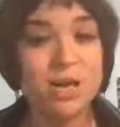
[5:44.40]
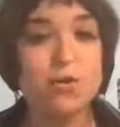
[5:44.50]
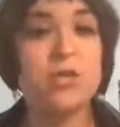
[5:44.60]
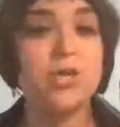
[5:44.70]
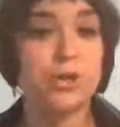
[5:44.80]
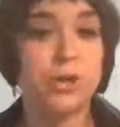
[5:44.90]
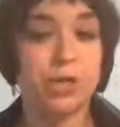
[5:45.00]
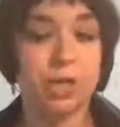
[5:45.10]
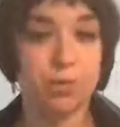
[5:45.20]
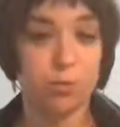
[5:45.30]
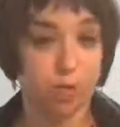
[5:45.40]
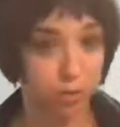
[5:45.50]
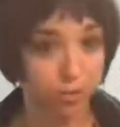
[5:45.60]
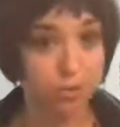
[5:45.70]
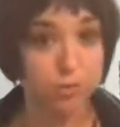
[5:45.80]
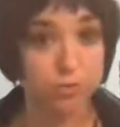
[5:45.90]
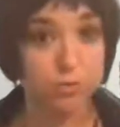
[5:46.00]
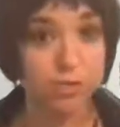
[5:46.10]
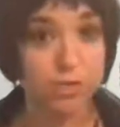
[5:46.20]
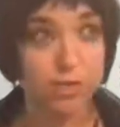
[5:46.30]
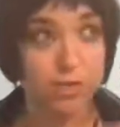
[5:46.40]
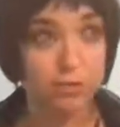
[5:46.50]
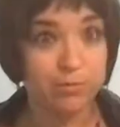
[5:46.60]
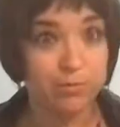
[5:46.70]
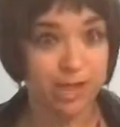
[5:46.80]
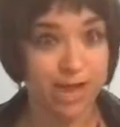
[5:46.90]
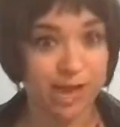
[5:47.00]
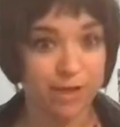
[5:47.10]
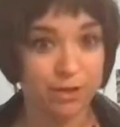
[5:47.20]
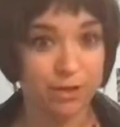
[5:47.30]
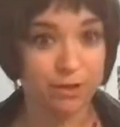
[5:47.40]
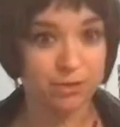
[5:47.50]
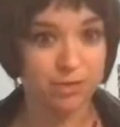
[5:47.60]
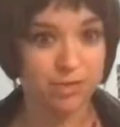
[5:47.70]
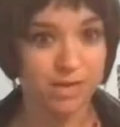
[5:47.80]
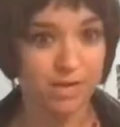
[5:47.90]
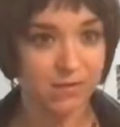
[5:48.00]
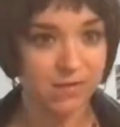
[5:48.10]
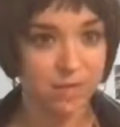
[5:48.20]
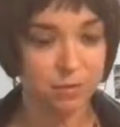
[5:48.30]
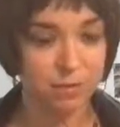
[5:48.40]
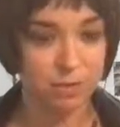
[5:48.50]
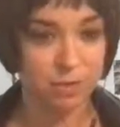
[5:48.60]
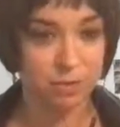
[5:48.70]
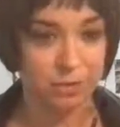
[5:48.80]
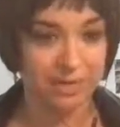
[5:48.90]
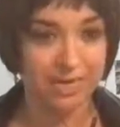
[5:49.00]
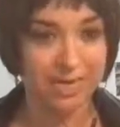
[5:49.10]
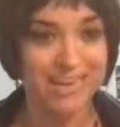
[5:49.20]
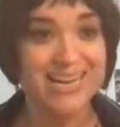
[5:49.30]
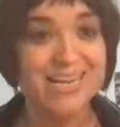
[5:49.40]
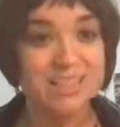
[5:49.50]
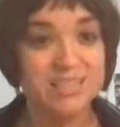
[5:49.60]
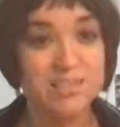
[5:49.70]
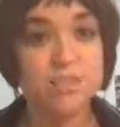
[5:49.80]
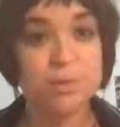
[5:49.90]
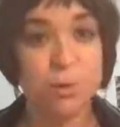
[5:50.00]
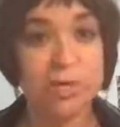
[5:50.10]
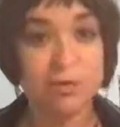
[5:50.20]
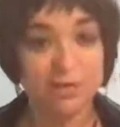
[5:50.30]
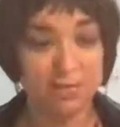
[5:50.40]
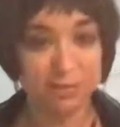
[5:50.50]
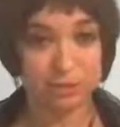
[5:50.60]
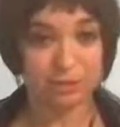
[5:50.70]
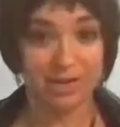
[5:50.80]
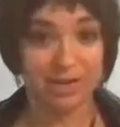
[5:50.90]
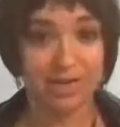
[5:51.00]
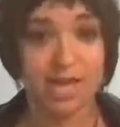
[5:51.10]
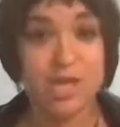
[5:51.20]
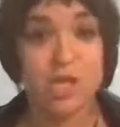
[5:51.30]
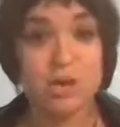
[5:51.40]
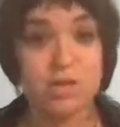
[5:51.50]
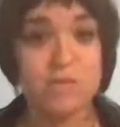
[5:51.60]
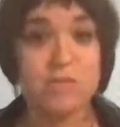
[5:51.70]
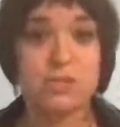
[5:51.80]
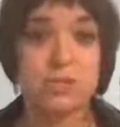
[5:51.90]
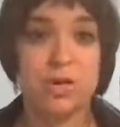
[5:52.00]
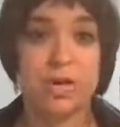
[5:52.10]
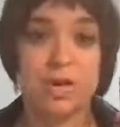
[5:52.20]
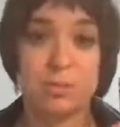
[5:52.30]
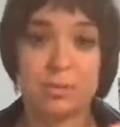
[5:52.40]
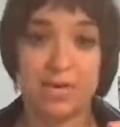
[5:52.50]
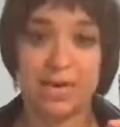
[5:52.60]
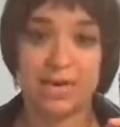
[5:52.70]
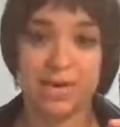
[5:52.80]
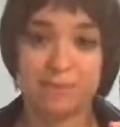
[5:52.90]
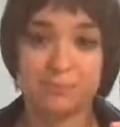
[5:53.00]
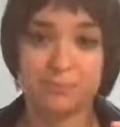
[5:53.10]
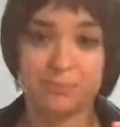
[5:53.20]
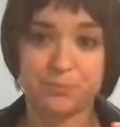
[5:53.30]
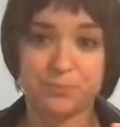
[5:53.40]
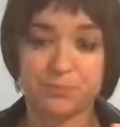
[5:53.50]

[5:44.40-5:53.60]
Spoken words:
can they know that you're good at what you do before they hire you? It's kind of a catch-22, right? This is a way you demonstrate it. You demonstrate it by